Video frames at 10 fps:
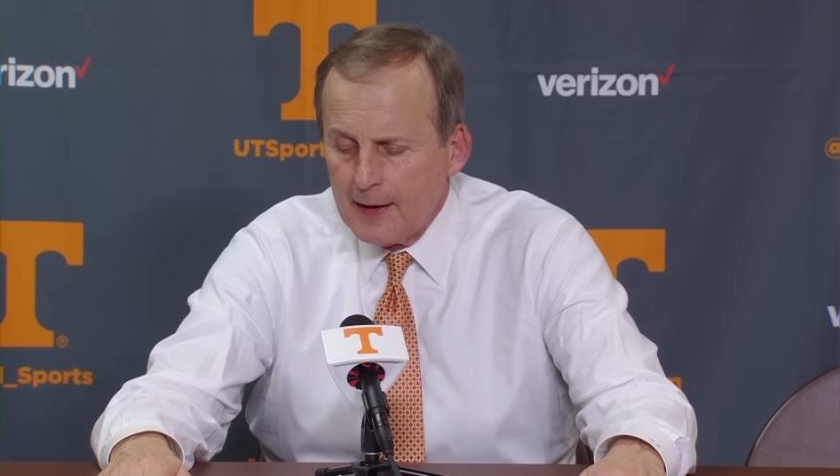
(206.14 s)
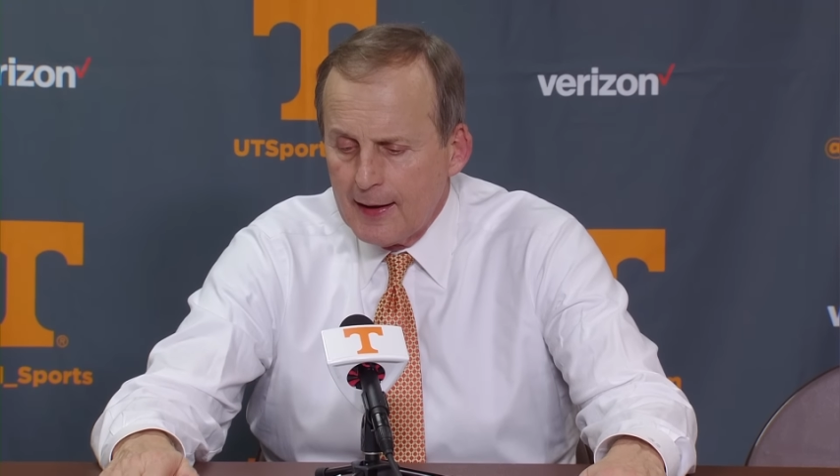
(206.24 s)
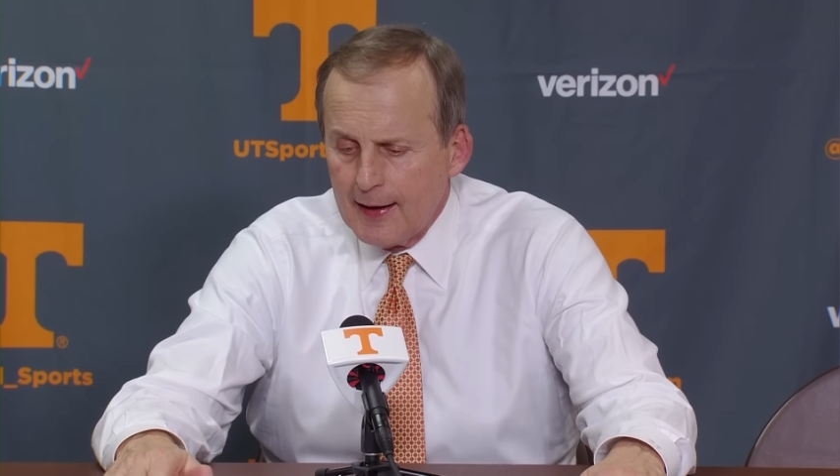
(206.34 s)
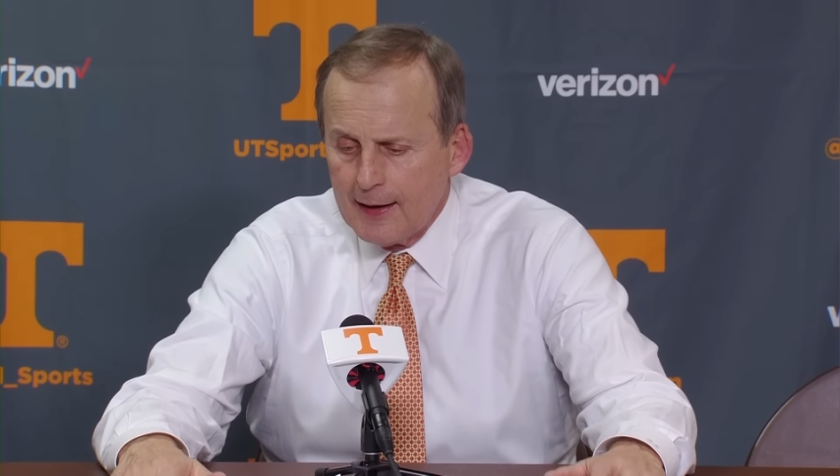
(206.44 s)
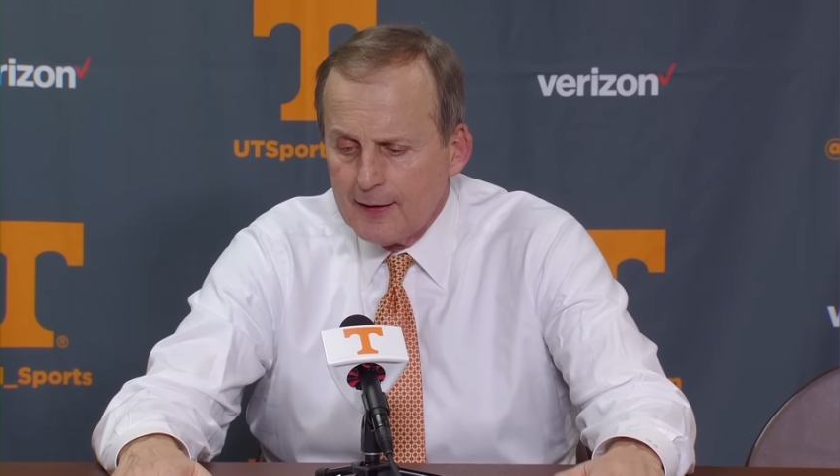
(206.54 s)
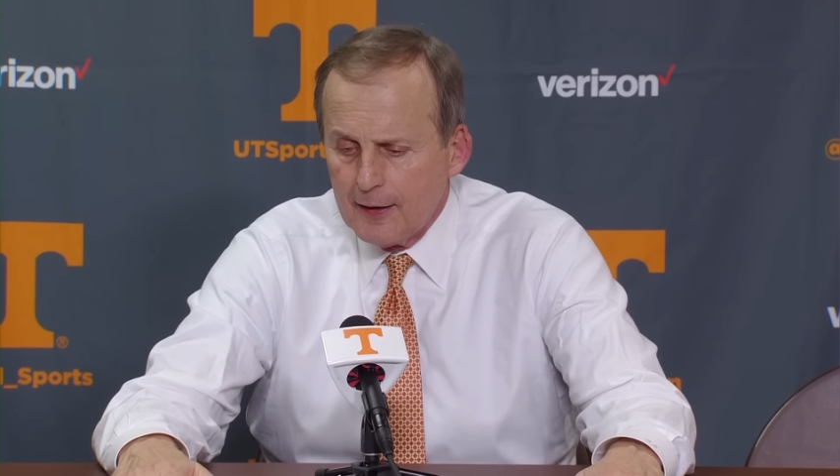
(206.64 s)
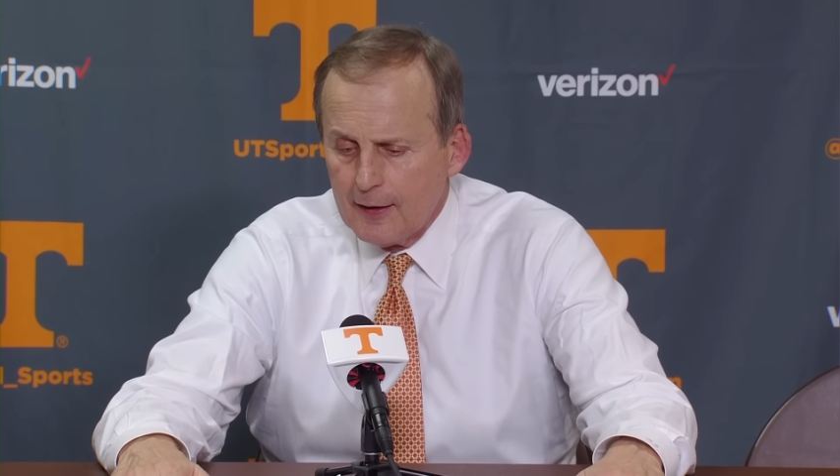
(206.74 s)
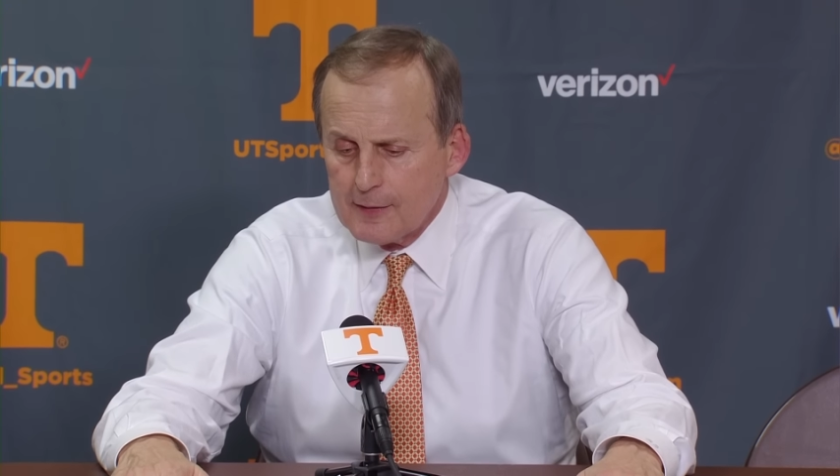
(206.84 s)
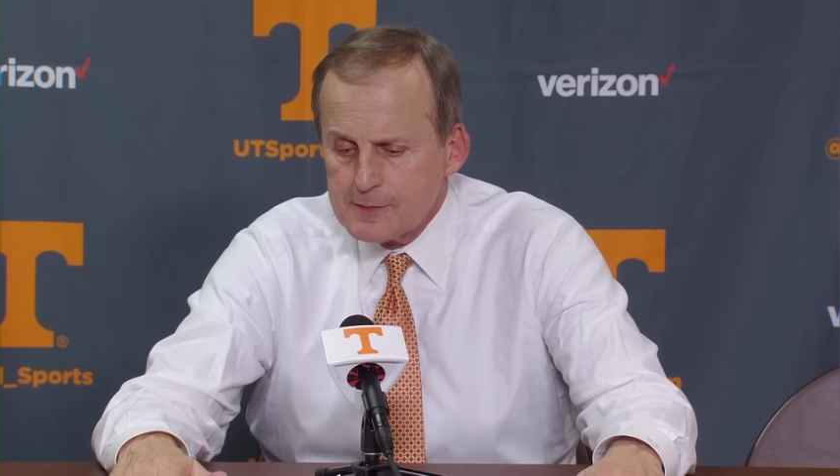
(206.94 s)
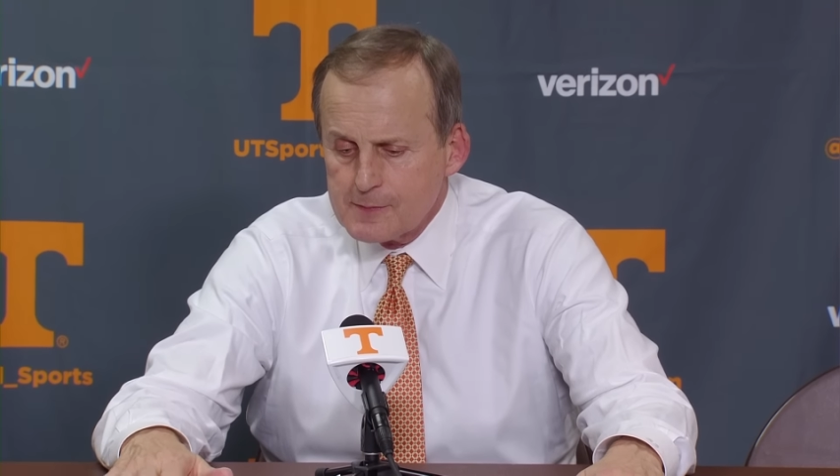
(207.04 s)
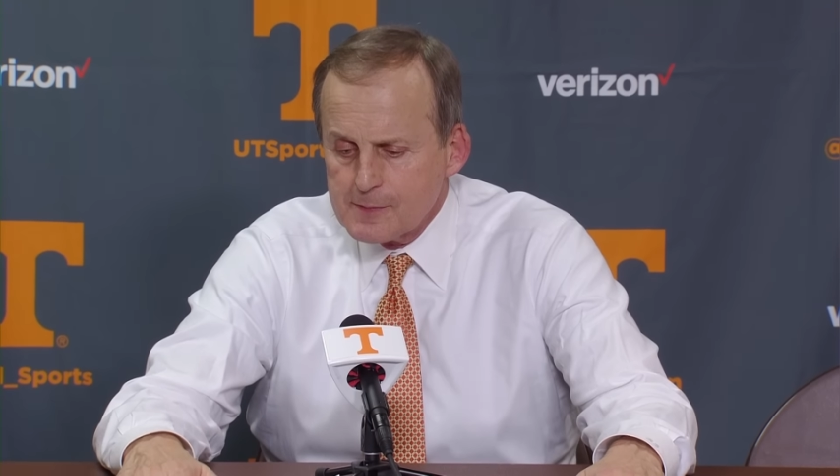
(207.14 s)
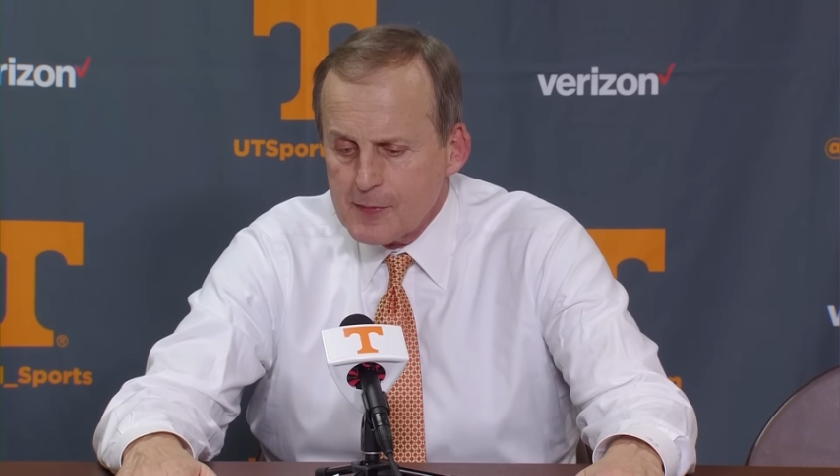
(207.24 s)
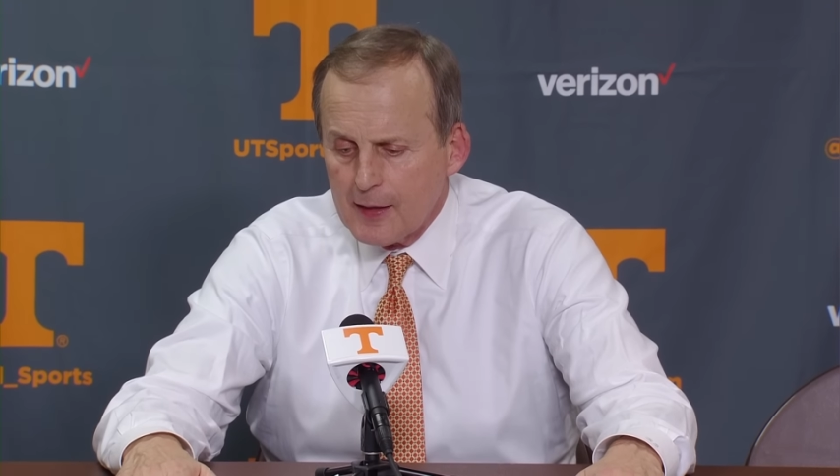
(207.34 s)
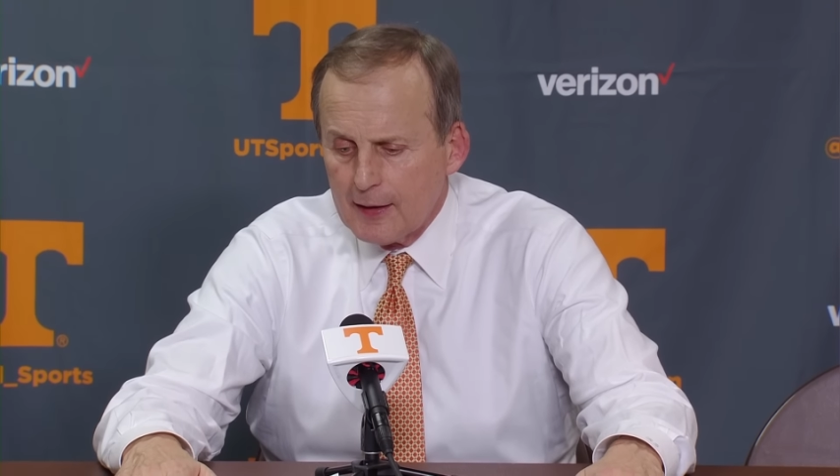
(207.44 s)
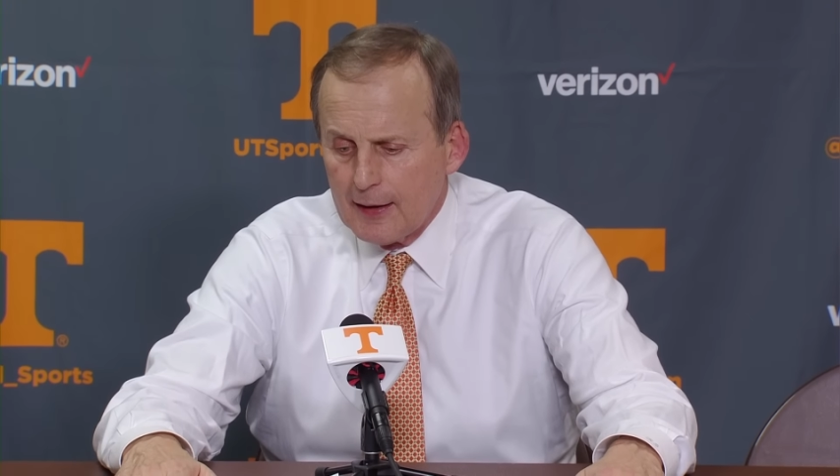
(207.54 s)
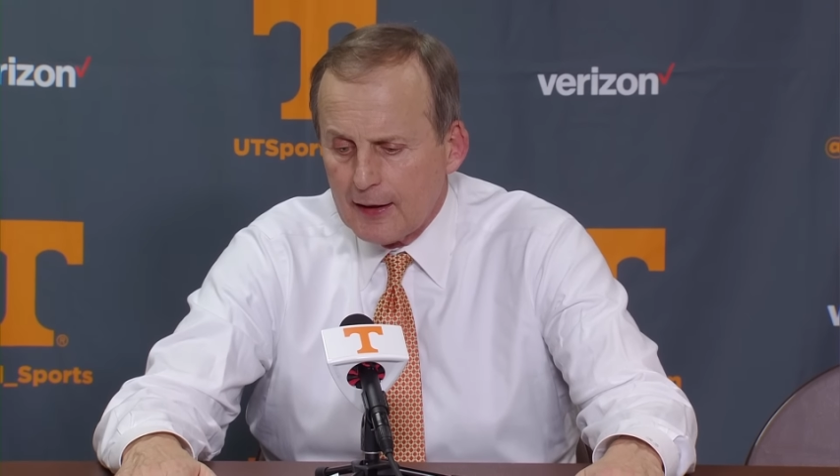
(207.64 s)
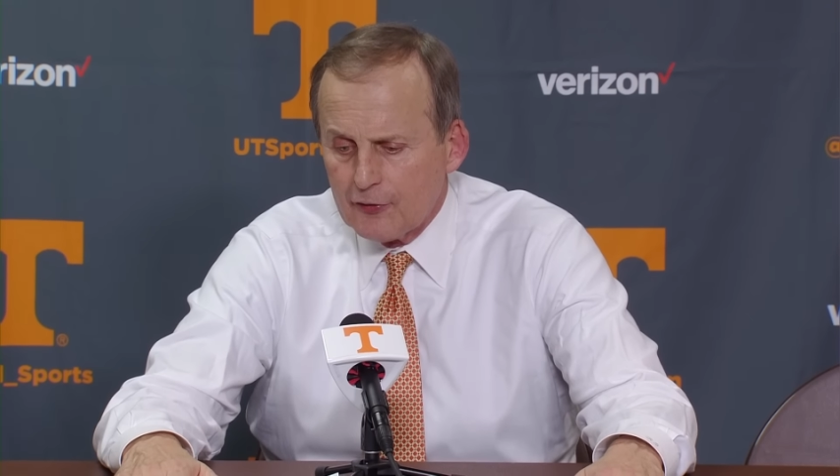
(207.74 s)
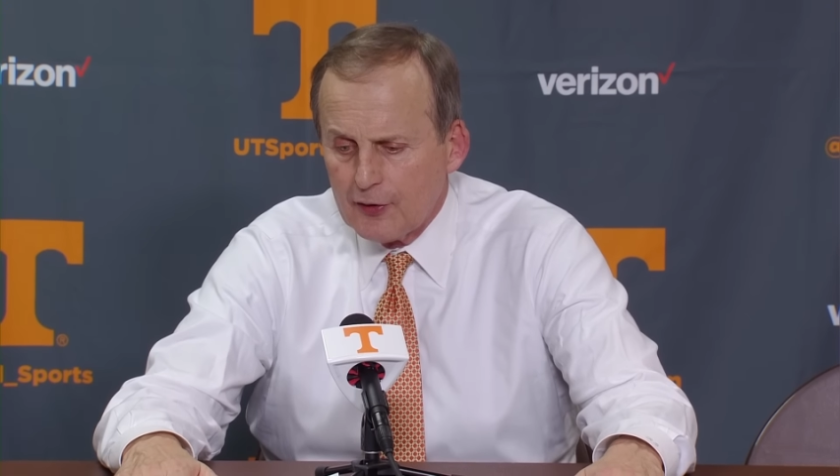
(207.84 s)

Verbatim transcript: And uh, like I